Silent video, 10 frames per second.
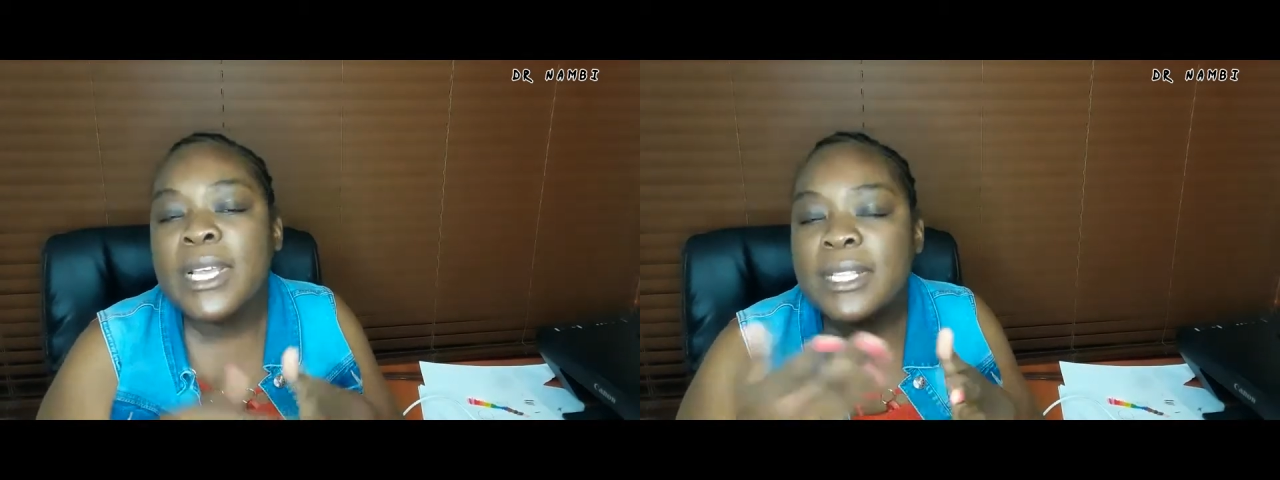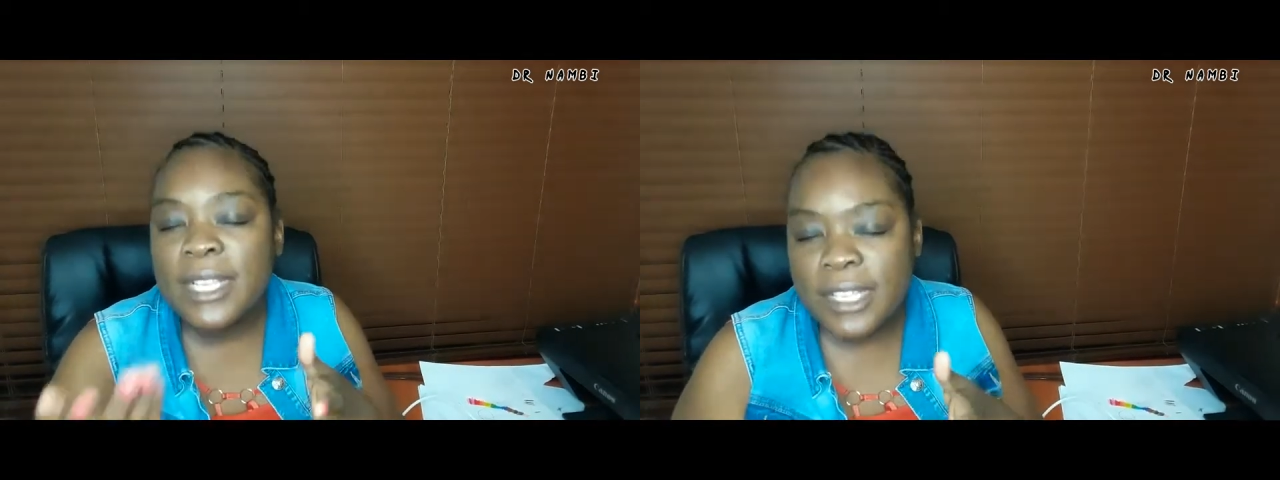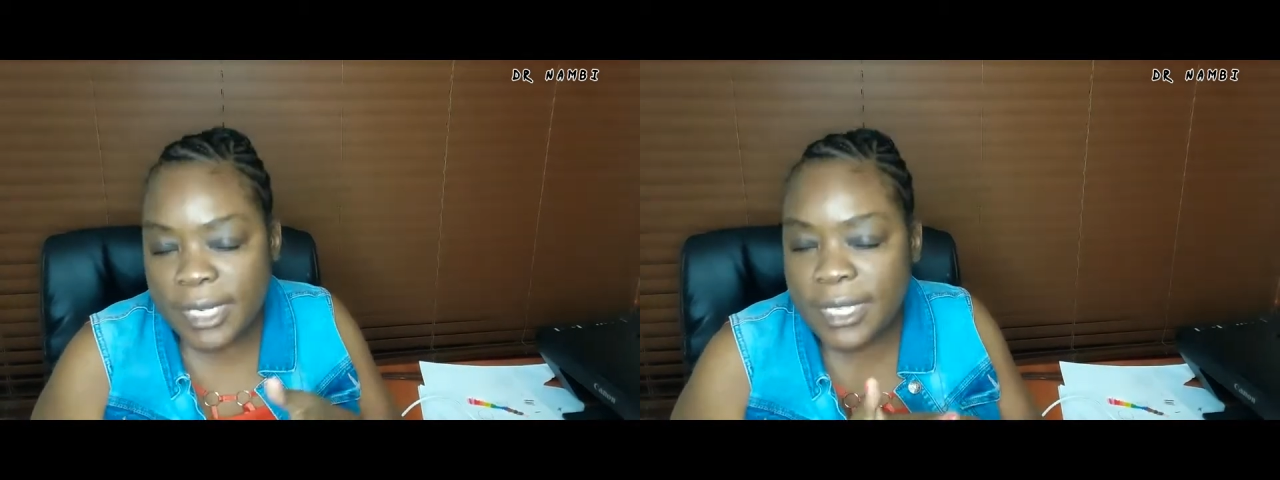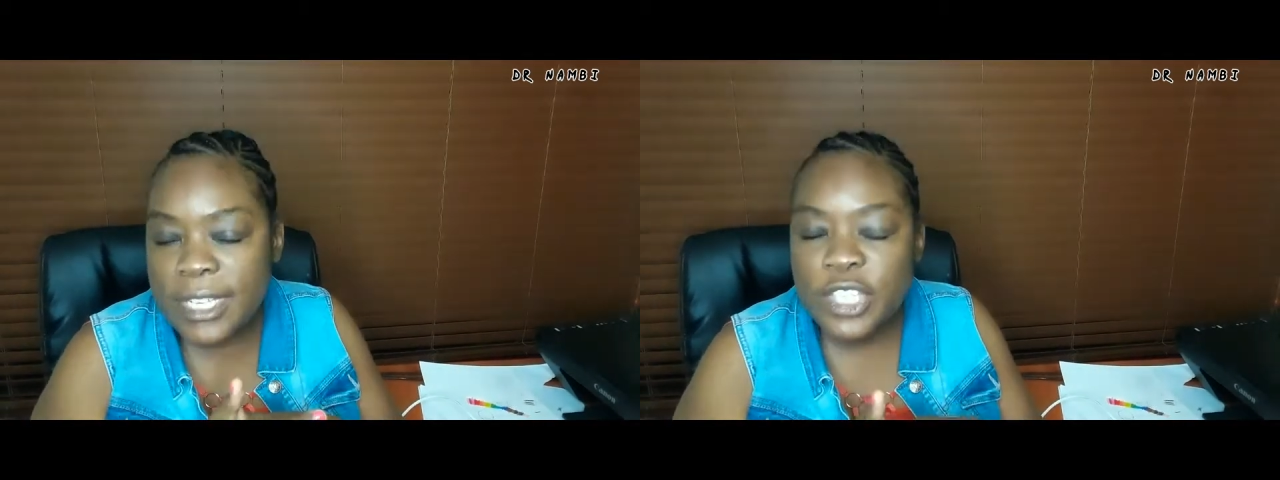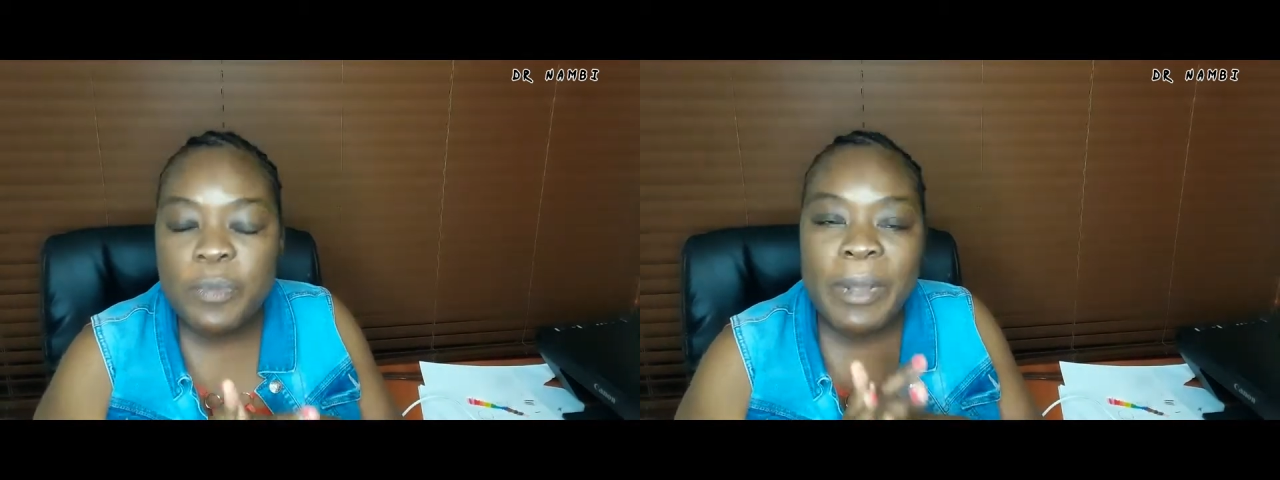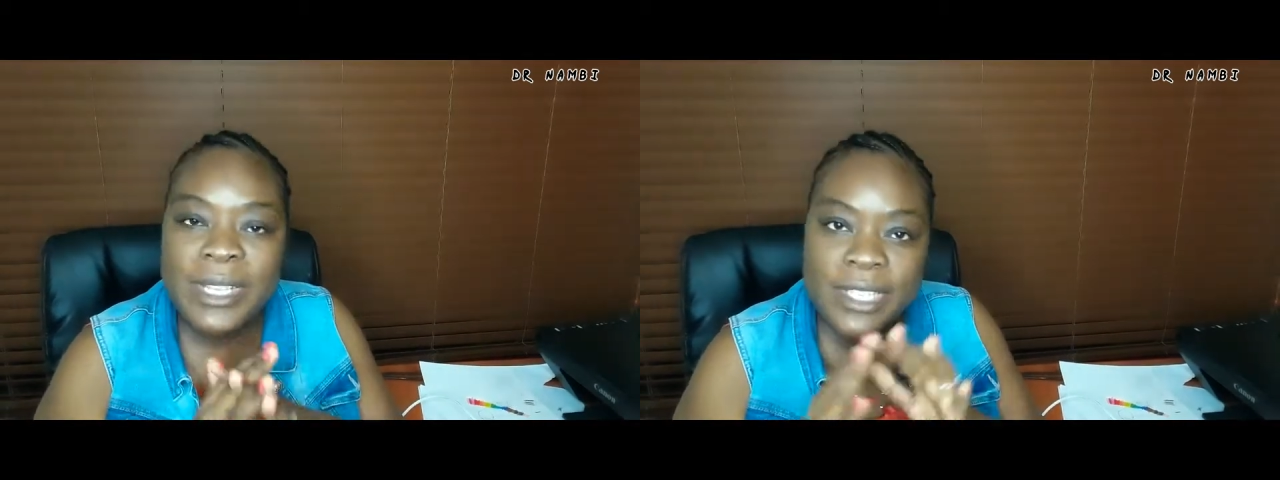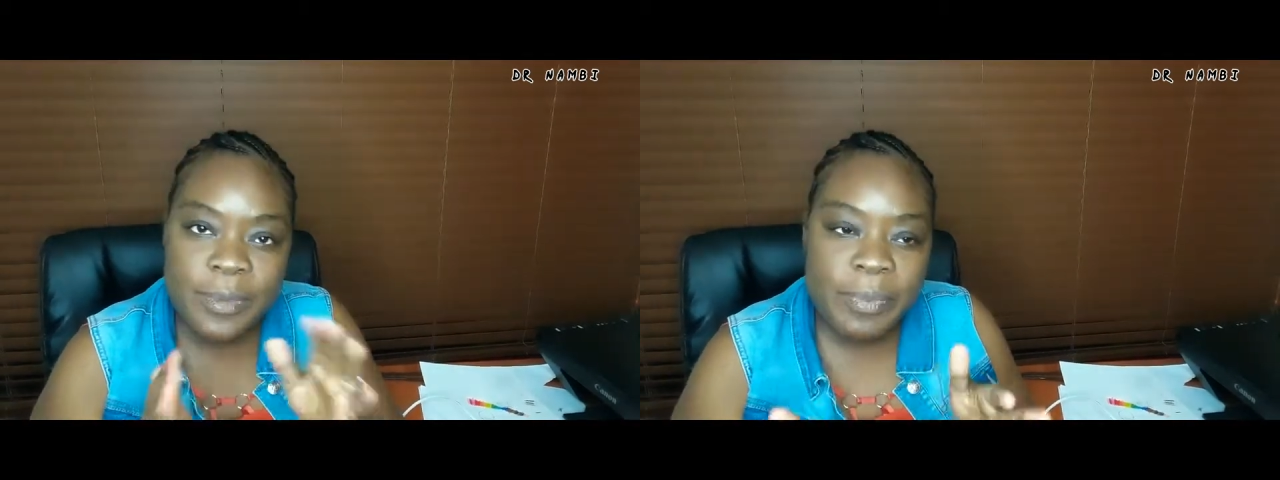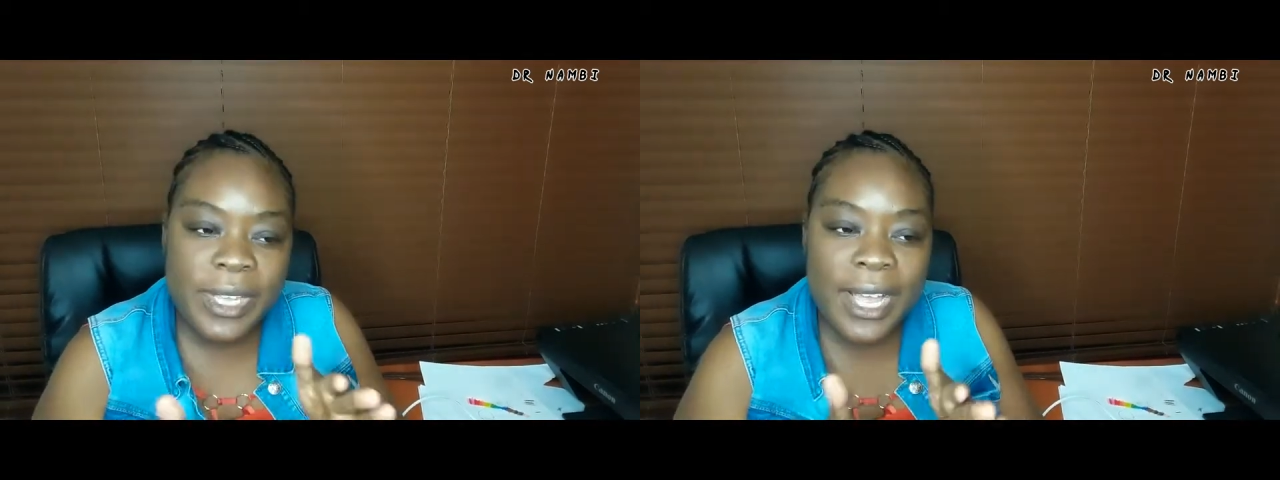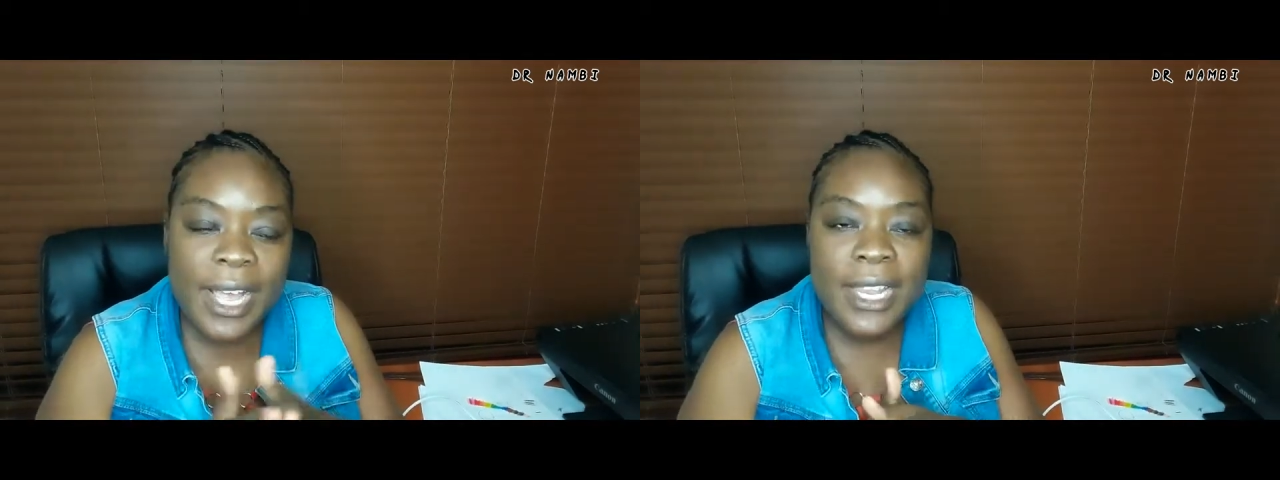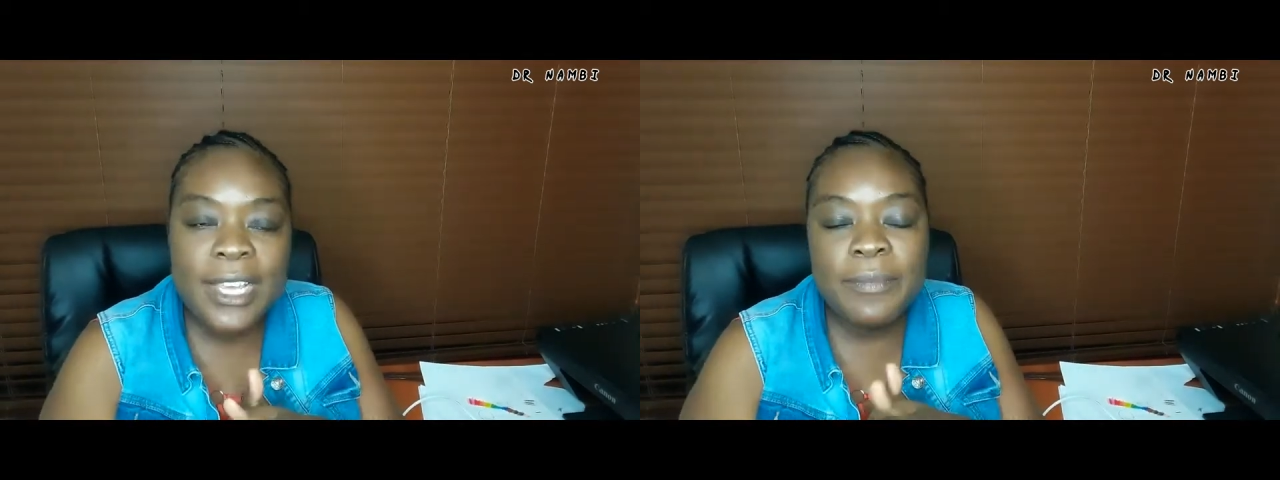than the 3 days. But
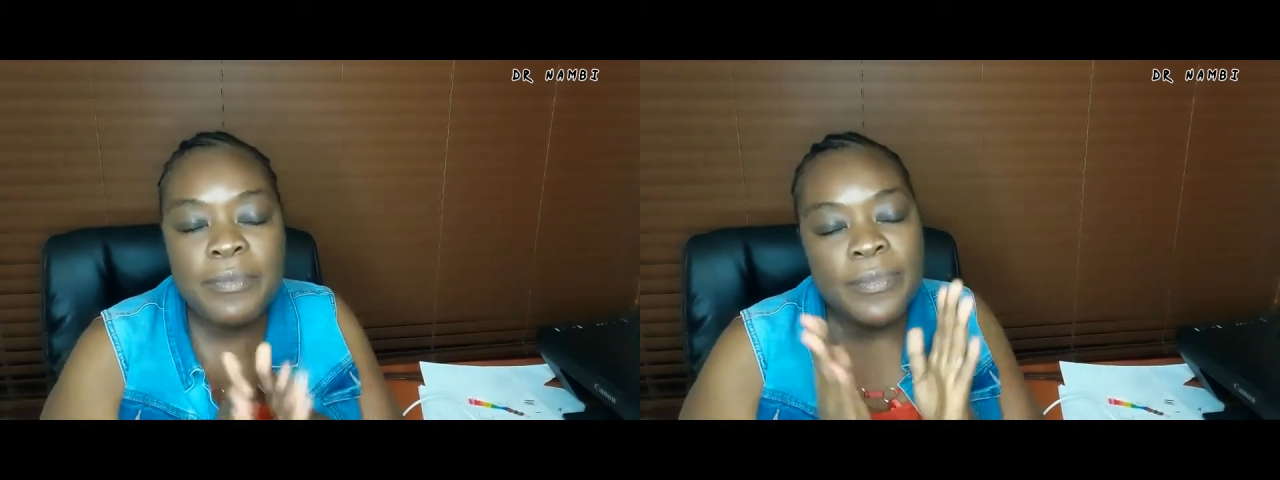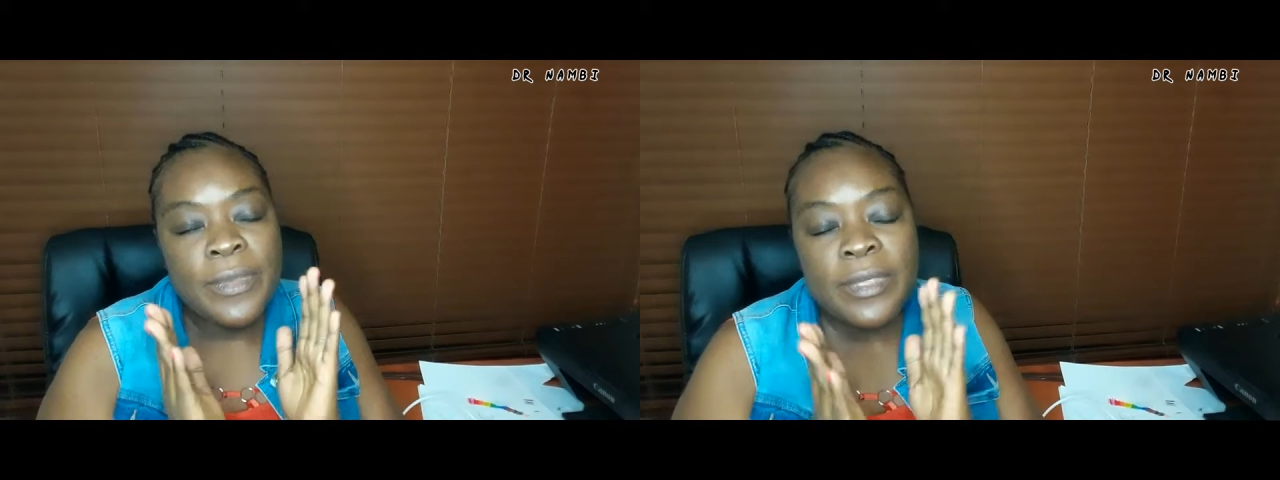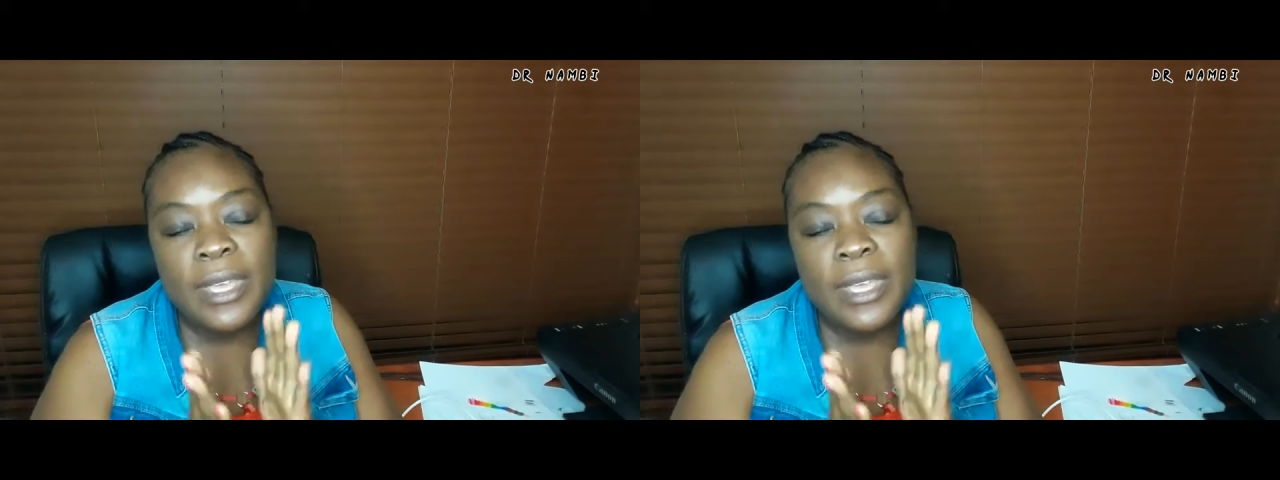typically